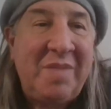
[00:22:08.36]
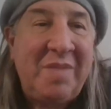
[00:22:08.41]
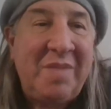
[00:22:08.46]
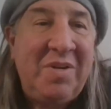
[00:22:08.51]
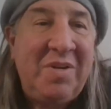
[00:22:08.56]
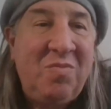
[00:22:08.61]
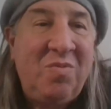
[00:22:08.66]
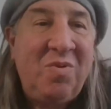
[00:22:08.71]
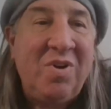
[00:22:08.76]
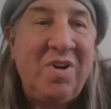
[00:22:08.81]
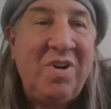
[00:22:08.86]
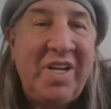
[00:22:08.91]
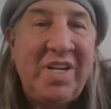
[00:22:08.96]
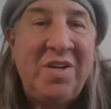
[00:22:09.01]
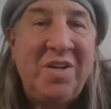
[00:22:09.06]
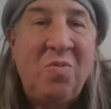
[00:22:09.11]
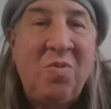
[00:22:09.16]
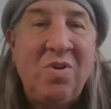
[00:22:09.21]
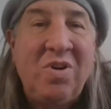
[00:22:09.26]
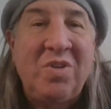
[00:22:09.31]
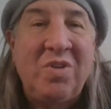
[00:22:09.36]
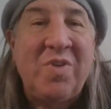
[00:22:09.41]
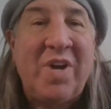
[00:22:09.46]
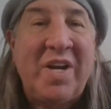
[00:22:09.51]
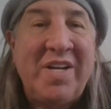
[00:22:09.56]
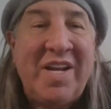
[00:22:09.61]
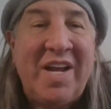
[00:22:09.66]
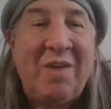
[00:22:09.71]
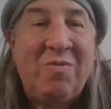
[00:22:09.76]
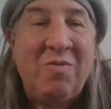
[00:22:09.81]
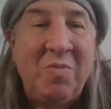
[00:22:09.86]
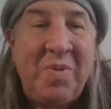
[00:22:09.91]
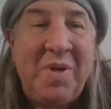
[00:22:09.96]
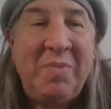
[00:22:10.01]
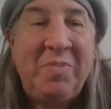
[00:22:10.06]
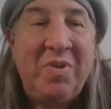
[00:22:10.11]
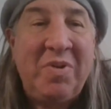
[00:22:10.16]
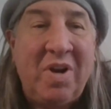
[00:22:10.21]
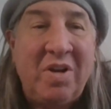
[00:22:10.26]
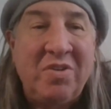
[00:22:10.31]
I mean, we're in a world right now where
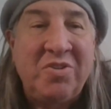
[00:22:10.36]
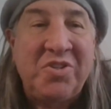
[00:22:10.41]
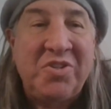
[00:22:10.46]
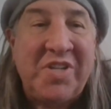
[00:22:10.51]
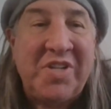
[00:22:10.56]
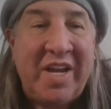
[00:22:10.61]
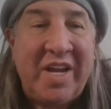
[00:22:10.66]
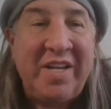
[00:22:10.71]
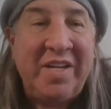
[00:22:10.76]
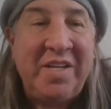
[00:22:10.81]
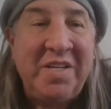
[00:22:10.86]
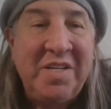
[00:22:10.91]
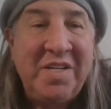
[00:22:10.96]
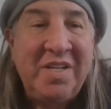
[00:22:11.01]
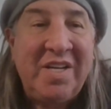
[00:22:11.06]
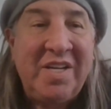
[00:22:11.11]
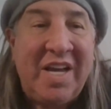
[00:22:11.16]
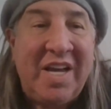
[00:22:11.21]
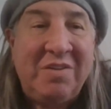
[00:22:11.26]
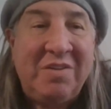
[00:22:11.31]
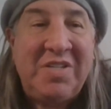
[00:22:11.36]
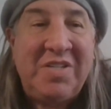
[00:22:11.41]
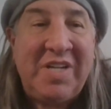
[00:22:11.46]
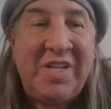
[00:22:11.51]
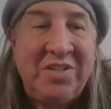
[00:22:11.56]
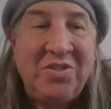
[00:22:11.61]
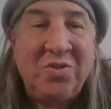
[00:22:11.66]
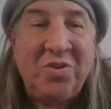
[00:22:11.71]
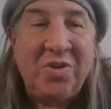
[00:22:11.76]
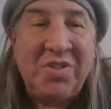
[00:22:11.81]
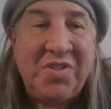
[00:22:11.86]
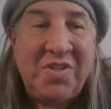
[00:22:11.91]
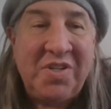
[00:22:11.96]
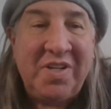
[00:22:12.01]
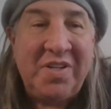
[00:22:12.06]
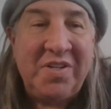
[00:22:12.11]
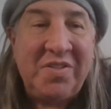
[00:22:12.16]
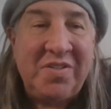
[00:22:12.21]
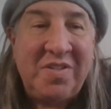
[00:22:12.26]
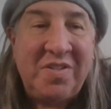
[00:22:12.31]
people are understanding how dangerous
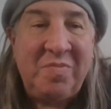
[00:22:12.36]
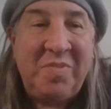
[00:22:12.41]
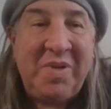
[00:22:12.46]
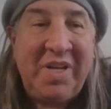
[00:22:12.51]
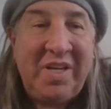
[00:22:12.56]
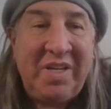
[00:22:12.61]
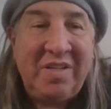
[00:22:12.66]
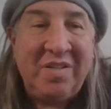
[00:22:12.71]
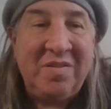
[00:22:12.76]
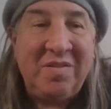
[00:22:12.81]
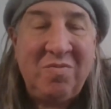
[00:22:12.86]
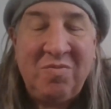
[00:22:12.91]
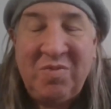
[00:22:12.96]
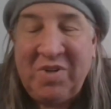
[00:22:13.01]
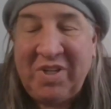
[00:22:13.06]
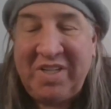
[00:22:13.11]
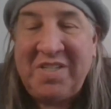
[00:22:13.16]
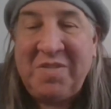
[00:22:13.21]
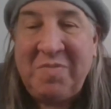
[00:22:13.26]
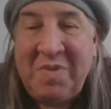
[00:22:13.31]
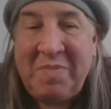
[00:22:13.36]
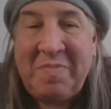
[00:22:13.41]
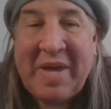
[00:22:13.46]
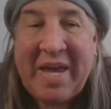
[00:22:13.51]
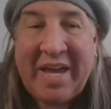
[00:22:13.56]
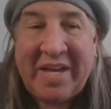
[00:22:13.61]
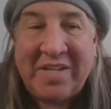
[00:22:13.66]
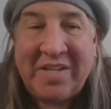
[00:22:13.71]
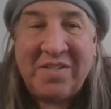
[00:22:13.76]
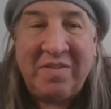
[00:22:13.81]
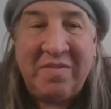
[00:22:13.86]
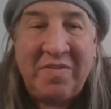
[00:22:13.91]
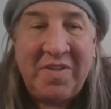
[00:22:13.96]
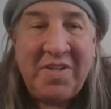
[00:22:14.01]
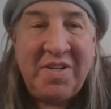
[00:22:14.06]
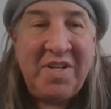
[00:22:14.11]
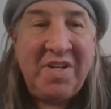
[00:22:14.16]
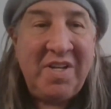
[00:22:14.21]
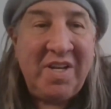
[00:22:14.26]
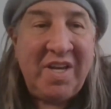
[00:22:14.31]
it is to be really to be passive,
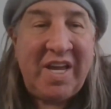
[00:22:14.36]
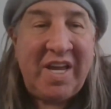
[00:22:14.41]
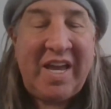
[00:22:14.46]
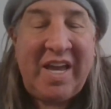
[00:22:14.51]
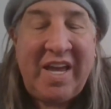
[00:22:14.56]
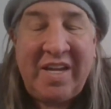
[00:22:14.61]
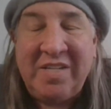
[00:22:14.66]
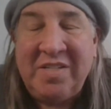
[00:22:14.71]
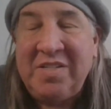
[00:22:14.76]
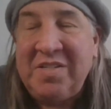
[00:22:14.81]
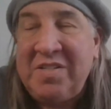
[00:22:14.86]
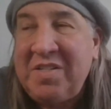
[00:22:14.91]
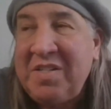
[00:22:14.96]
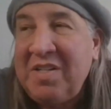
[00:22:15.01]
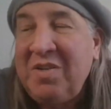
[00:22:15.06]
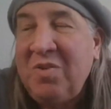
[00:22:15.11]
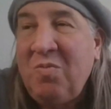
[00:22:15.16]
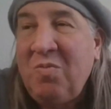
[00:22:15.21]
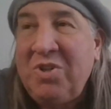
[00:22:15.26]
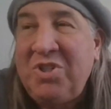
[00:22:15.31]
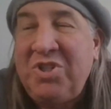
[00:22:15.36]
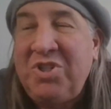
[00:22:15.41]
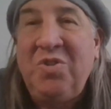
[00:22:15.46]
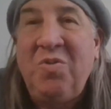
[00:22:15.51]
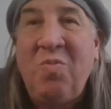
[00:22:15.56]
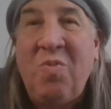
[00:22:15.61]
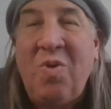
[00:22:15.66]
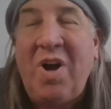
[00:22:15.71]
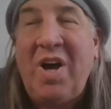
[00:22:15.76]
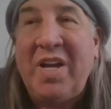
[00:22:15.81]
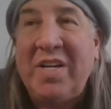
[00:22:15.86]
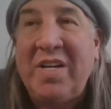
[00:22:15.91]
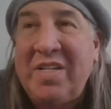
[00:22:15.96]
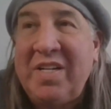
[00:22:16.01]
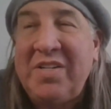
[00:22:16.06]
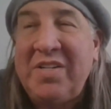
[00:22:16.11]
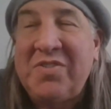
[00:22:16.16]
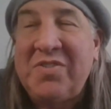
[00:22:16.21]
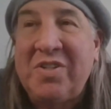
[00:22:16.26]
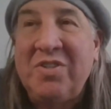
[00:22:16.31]
and mm-hmm. what you want
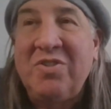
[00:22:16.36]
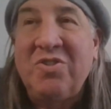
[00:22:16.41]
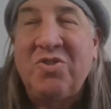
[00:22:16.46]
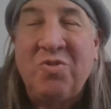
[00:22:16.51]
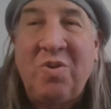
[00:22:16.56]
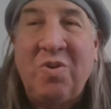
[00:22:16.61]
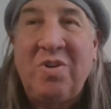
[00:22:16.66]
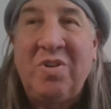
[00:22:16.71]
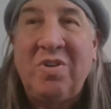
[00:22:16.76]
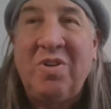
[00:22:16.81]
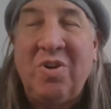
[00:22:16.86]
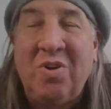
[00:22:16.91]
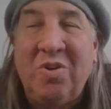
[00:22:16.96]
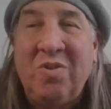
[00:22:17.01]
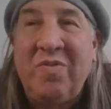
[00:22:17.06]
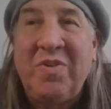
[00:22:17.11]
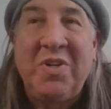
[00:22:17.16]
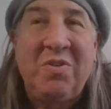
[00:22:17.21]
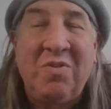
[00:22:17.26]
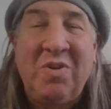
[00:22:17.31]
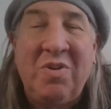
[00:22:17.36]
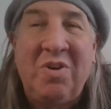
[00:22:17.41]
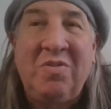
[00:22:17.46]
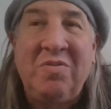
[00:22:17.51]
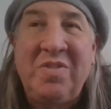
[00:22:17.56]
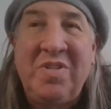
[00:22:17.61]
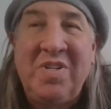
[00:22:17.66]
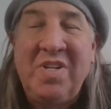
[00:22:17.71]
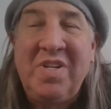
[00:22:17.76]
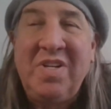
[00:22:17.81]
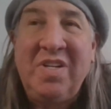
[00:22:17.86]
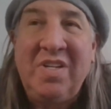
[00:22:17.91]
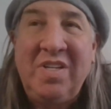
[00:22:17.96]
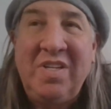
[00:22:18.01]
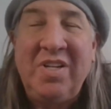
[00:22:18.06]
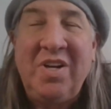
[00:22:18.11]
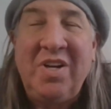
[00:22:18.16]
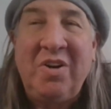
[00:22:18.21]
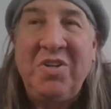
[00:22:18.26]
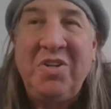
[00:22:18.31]
is control over your own,
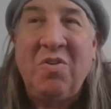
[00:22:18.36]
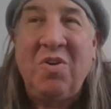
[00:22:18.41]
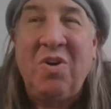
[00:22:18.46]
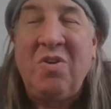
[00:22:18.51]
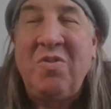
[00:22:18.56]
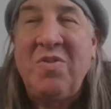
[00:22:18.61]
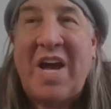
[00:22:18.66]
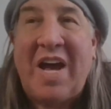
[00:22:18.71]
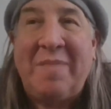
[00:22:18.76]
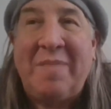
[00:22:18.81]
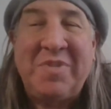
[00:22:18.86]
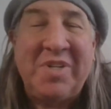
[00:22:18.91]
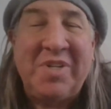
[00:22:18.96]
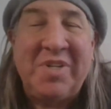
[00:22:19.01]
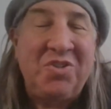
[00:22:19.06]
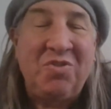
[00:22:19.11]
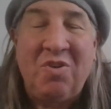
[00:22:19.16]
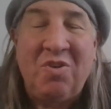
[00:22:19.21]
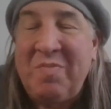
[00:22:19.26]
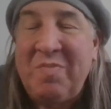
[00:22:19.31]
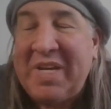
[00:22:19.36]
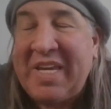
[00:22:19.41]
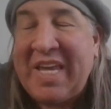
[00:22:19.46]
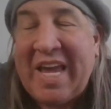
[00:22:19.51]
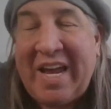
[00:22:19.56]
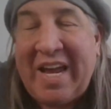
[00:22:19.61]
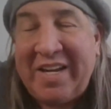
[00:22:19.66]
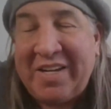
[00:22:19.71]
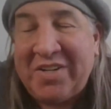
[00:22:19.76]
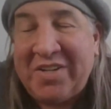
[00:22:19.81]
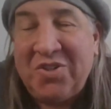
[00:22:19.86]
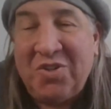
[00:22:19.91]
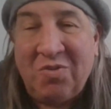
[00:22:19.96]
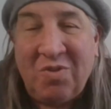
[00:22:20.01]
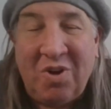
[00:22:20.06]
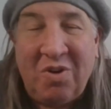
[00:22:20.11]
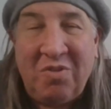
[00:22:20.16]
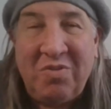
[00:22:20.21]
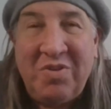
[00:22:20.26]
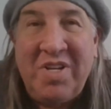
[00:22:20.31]
you know, your own optics, your own mechanics,
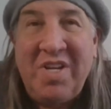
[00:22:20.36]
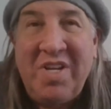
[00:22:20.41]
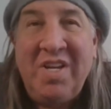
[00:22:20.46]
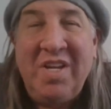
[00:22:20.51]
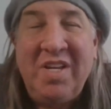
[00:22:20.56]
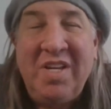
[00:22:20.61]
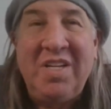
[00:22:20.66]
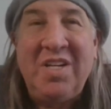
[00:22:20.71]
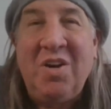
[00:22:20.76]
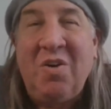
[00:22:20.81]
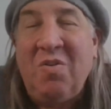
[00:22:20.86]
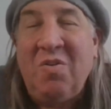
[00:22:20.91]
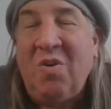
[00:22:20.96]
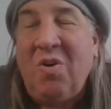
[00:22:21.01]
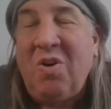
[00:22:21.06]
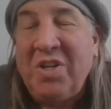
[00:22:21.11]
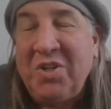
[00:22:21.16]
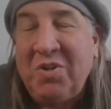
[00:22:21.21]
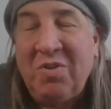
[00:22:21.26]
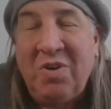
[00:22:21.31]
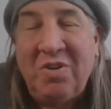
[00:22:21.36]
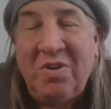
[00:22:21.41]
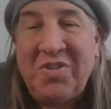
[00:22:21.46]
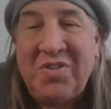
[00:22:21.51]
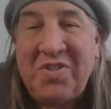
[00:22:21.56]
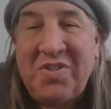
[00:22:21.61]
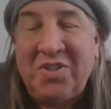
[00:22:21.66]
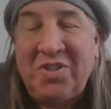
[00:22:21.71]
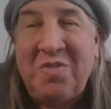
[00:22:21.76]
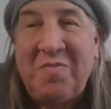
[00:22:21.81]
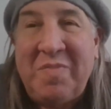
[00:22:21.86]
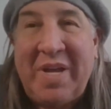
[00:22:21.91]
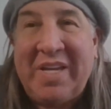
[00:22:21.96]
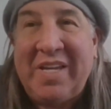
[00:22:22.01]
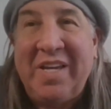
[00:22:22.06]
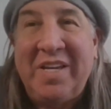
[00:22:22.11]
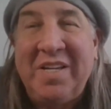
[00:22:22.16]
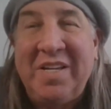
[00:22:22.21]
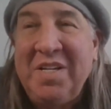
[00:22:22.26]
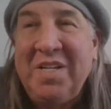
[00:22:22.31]
your own, you know, all your own decision
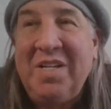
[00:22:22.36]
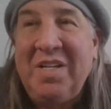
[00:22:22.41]
making.